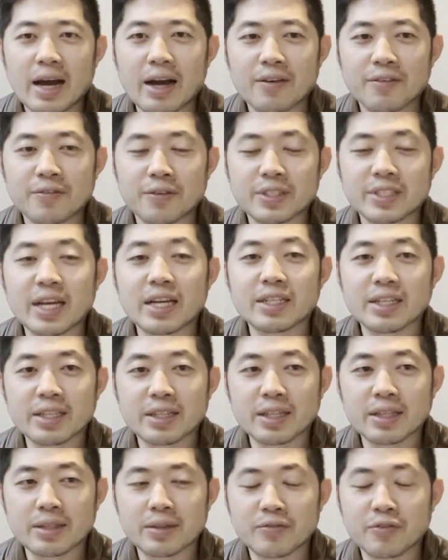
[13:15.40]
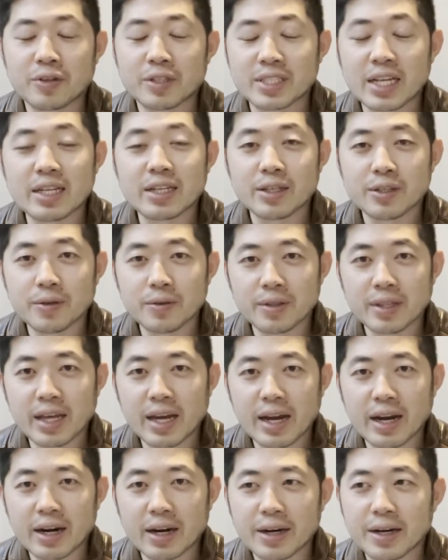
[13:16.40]
sending you
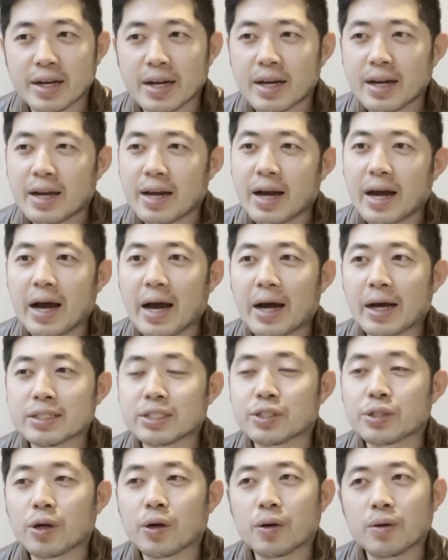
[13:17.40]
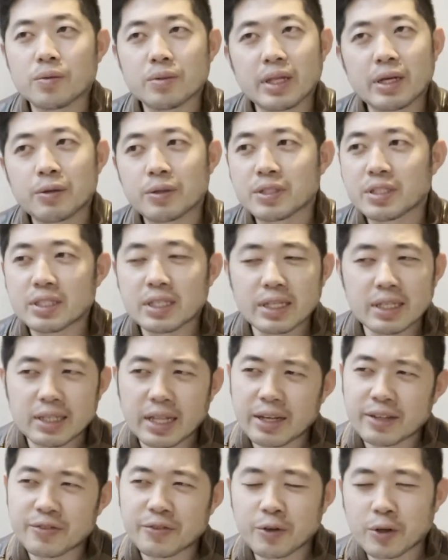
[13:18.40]
there. So they will see,
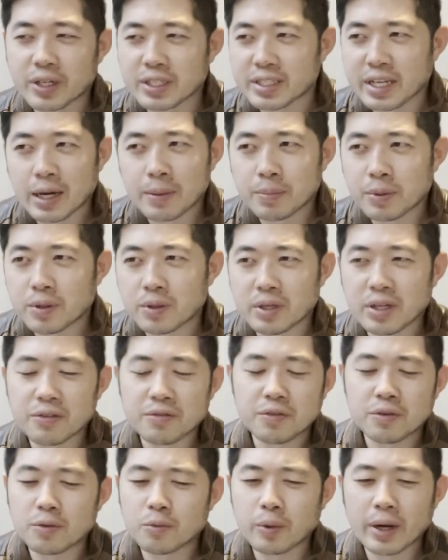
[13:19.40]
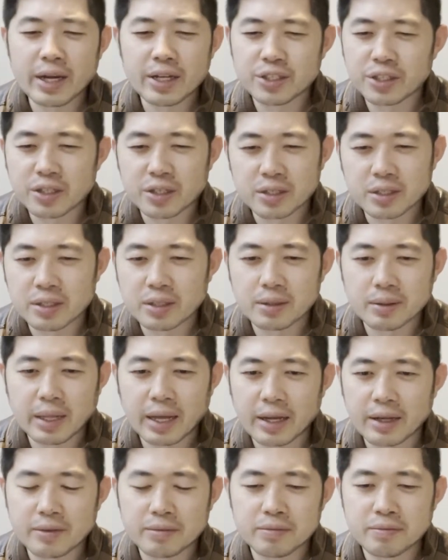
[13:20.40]
like for example, if you wagered
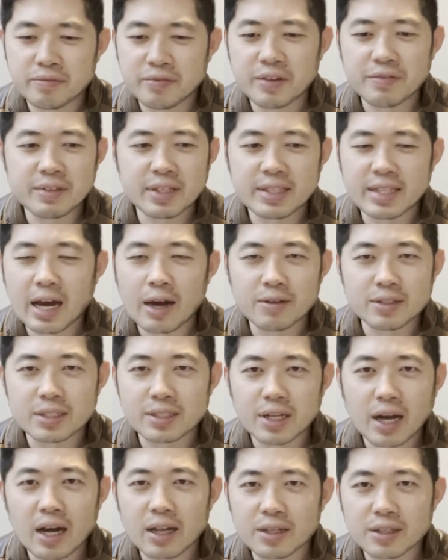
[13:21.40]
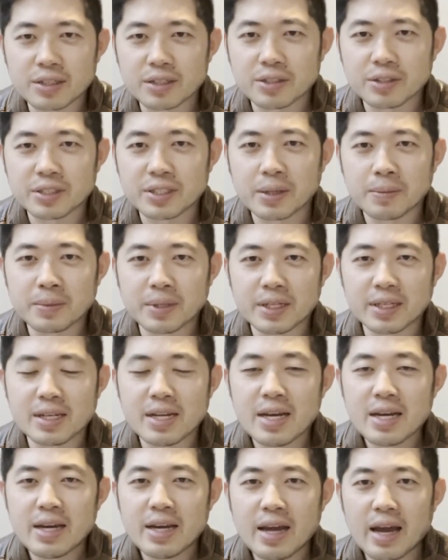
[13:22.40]
like $50,000 or something,
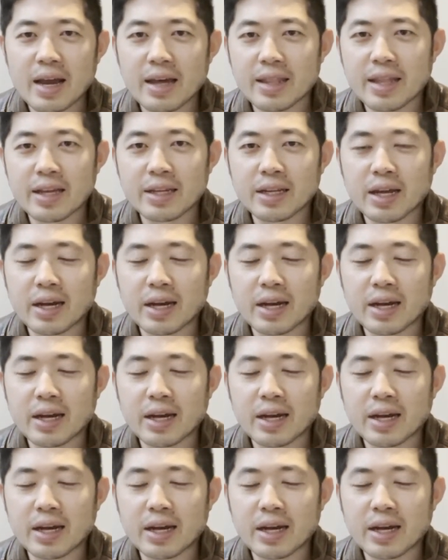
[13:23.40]
and then